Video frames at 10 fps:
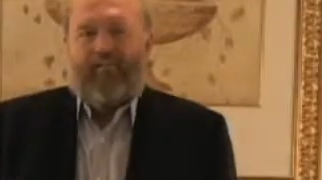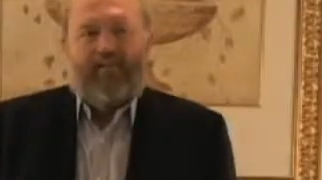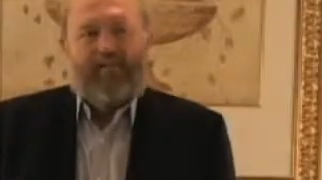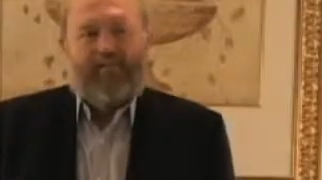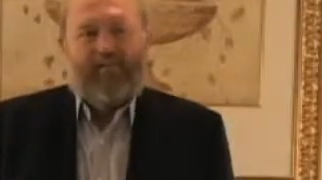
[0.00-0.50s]

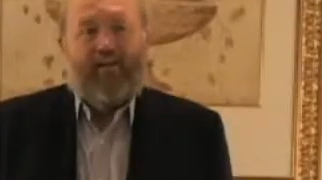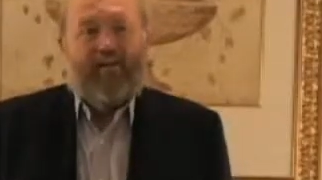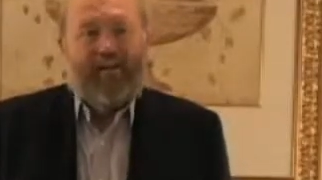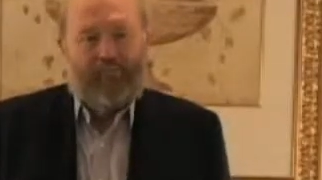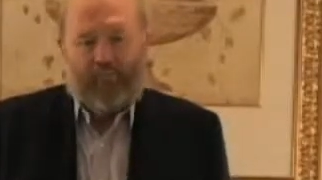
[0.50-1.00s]
That is a
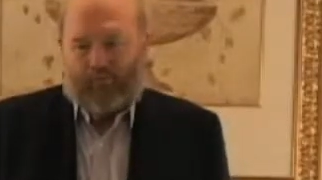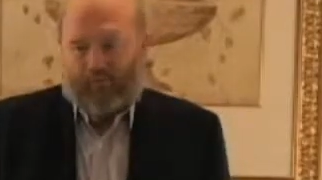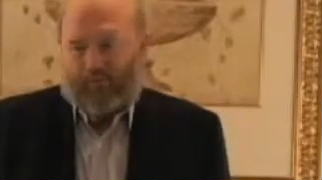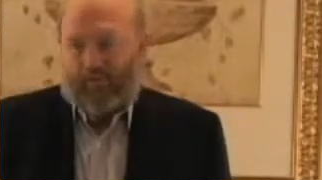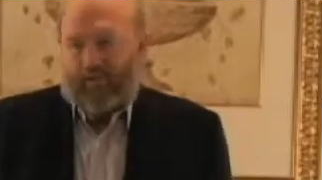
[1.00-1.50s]
label.
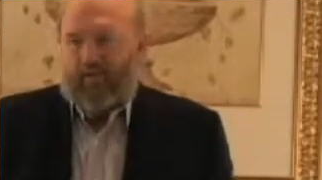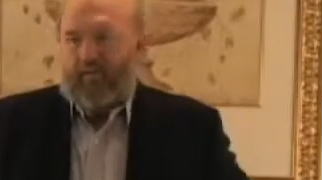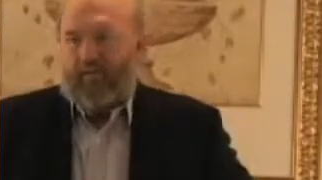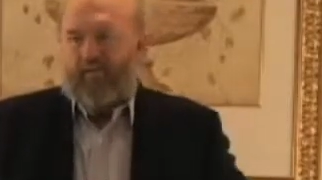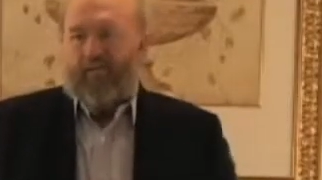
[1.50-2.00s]

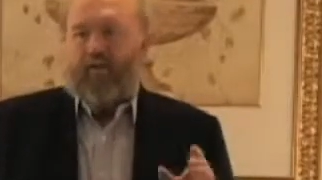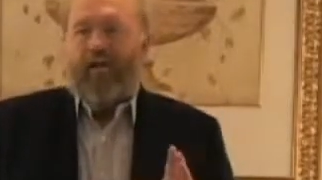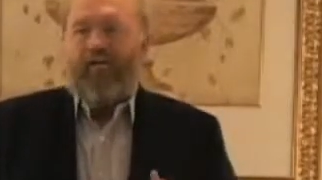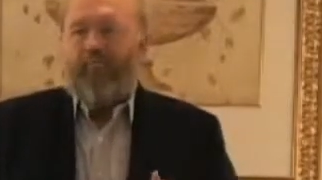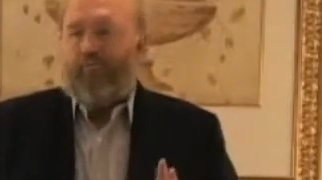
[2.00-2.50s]
That is a
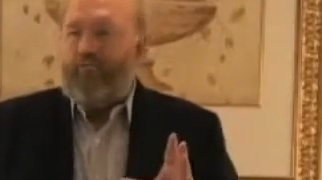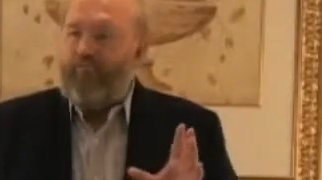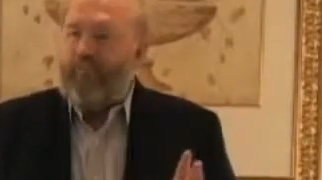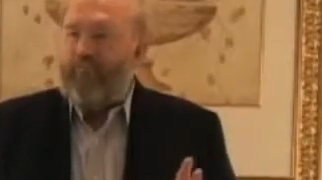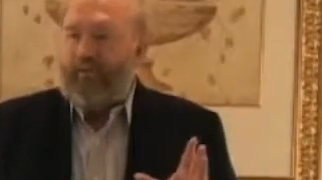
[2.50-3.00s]
label to
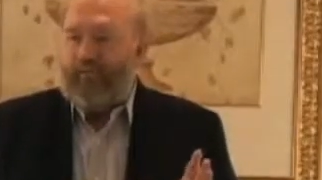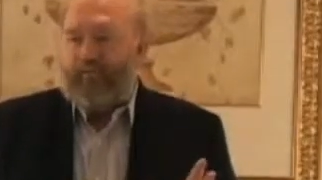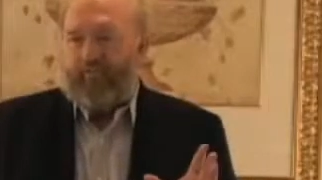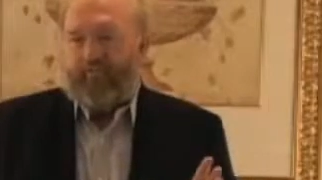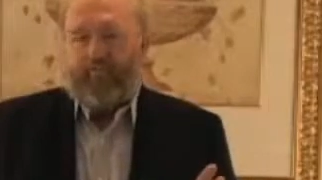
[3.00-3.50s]
fit a bunch
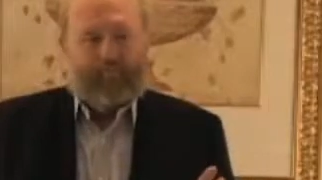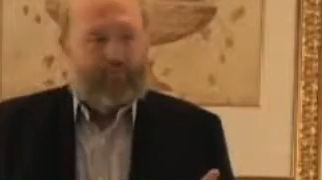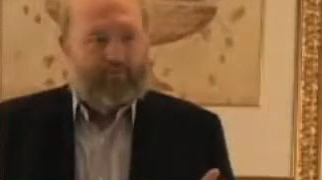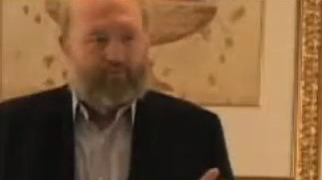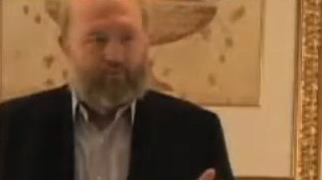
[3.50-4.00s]
of
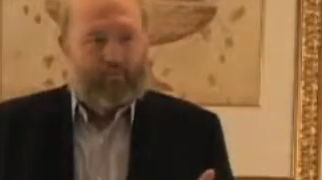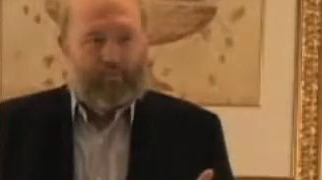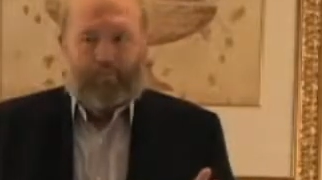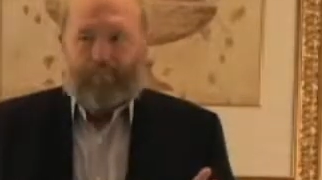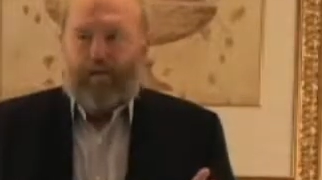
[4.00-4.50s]
symptoms.
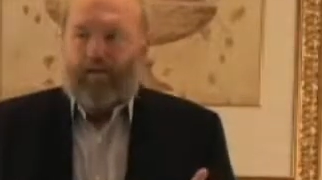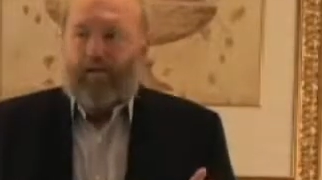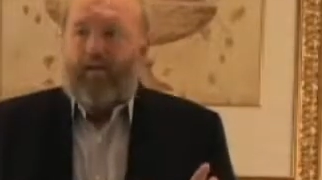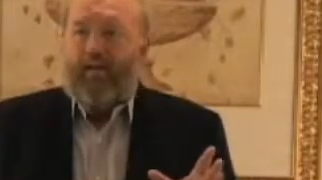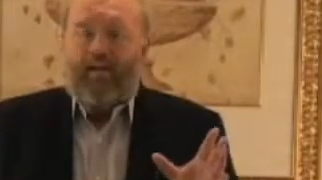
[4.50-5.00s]

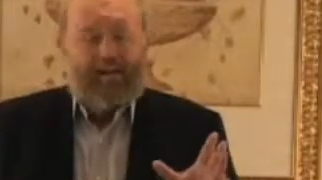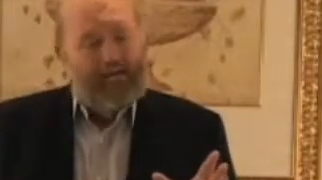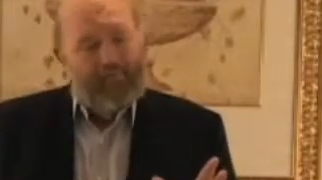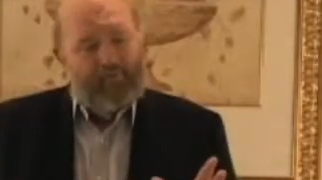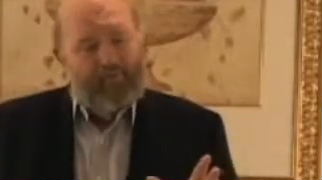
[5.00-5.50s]
And that
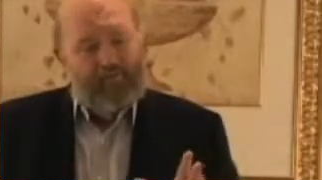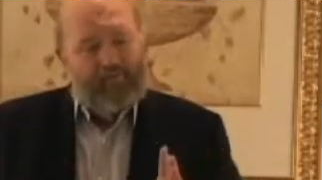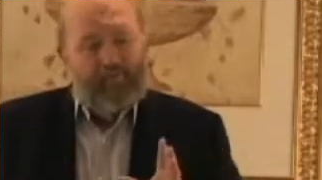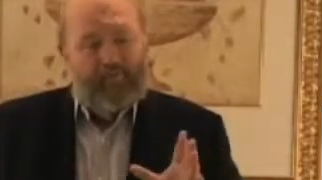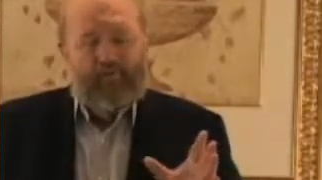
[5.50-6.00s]
label
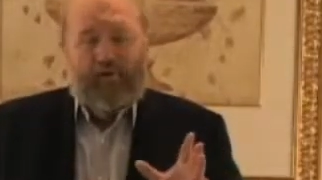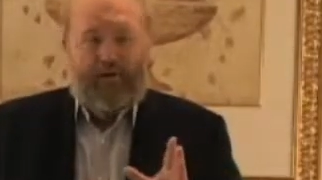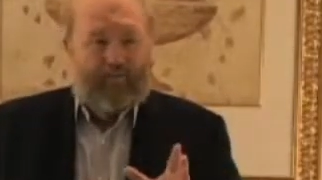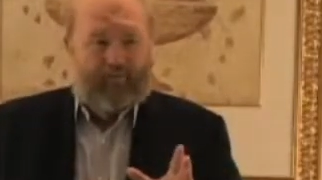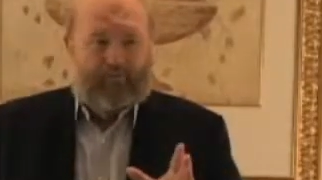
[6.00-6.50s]
can be quite
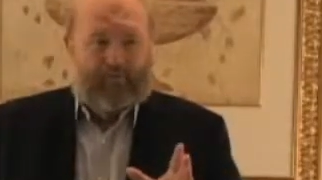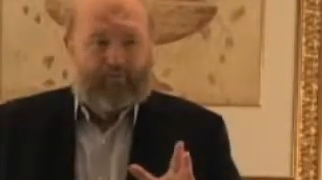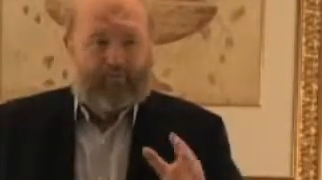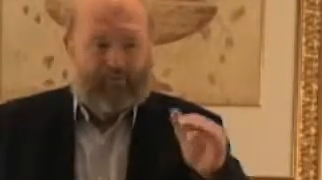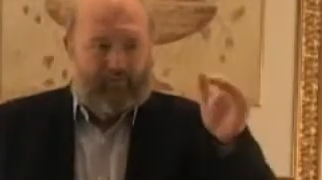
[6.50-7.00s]
abstract
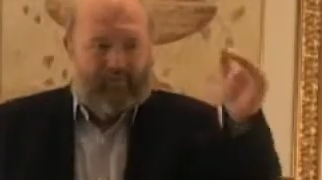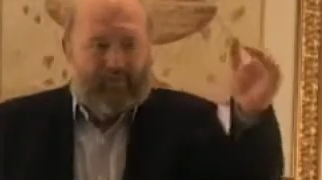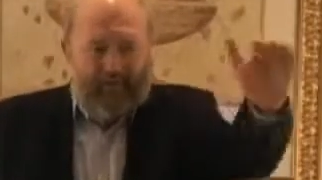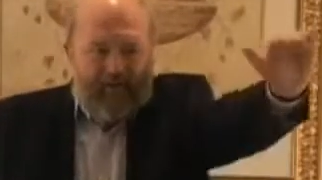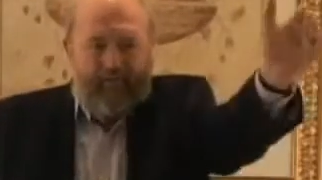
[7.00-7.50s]
because
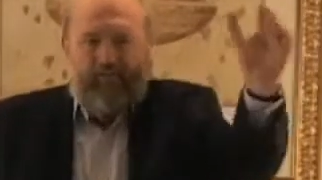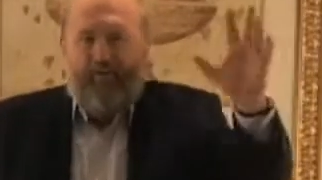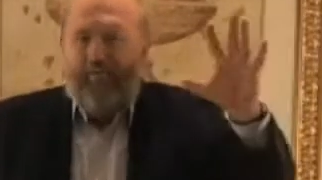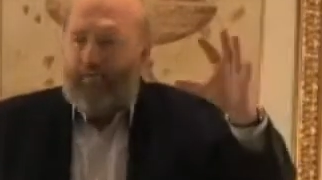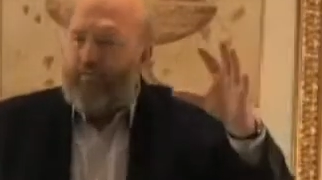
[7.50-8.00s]

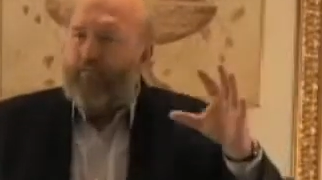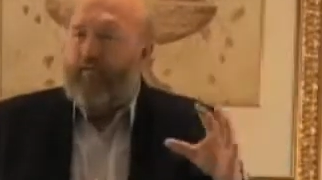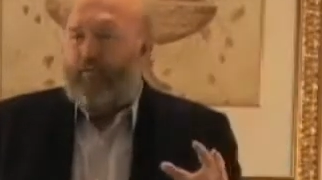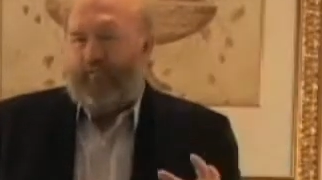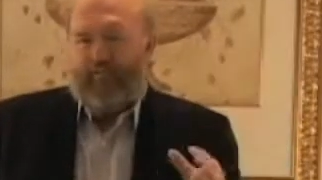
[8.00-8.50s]
people are
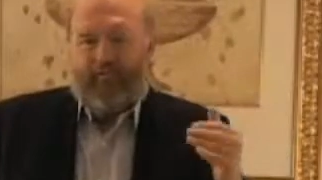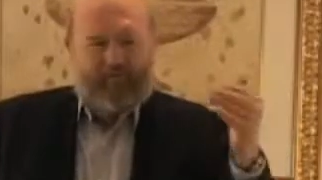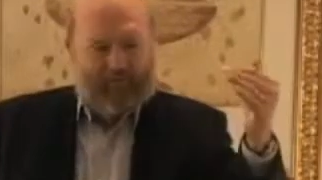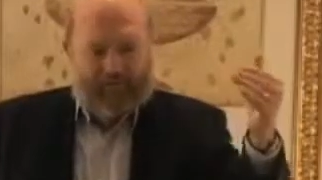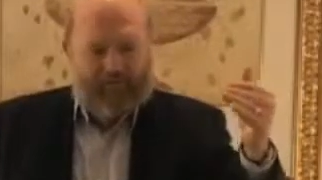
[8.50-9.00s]
so
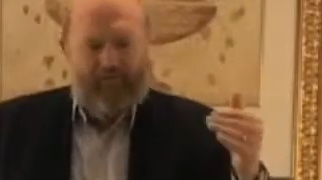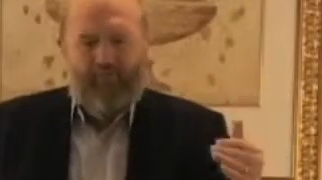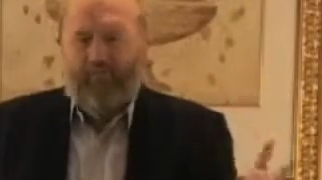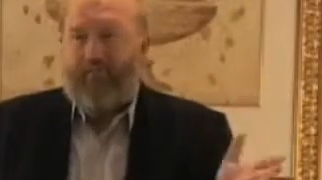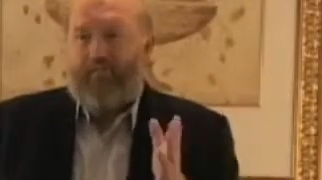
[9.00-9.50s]
individual. The
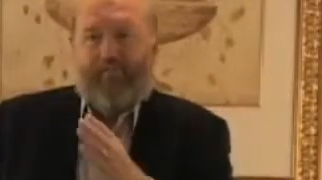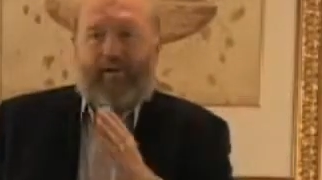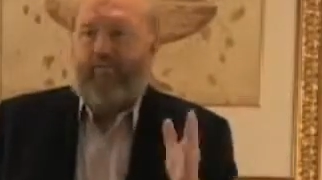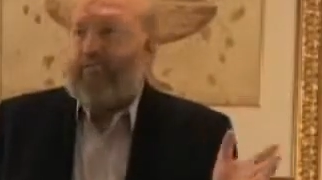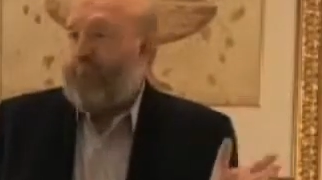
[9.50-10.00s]
symptoms never
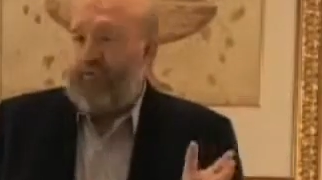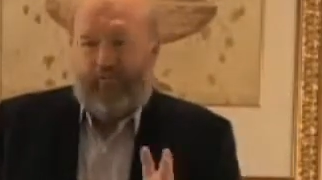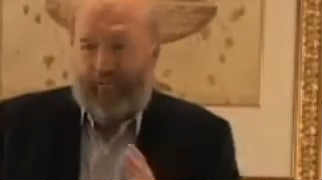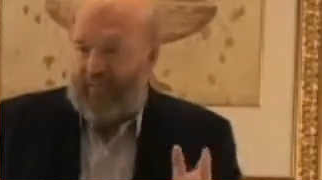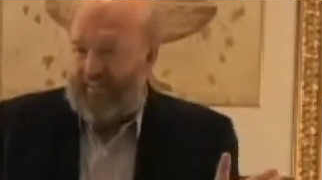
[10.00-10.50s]
match up
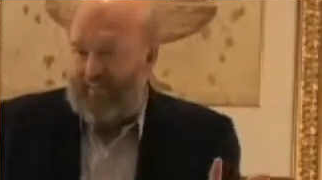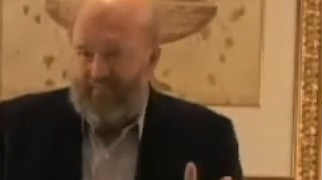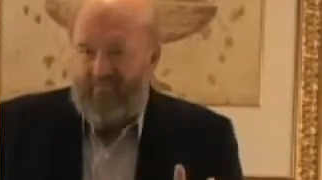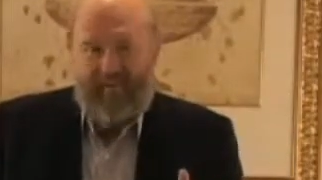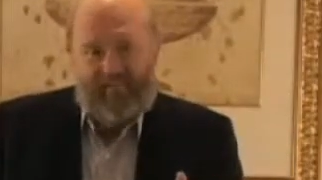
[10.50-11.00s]
perfectly.
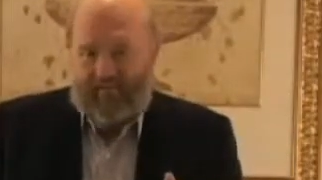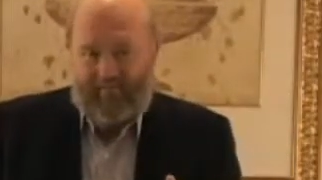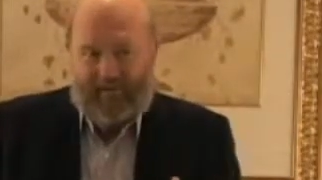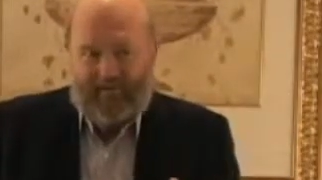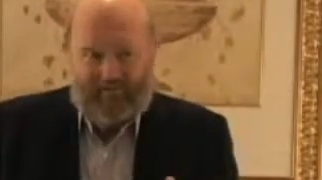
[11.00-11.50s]
Never
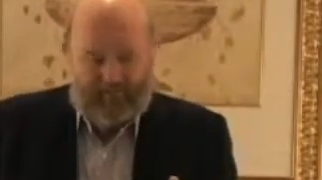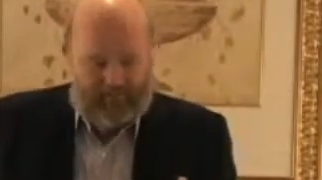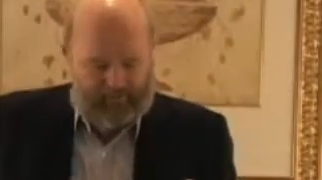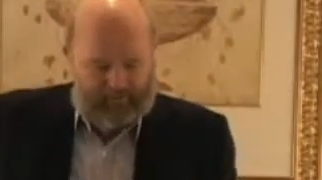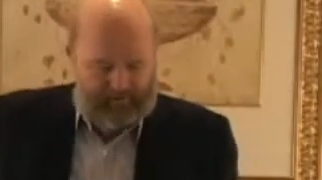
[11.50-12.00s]
match up
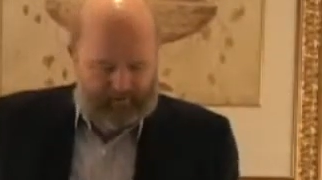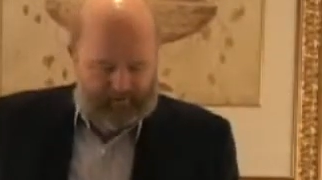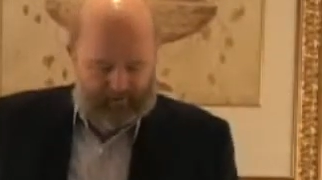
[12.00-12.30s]
perfectly.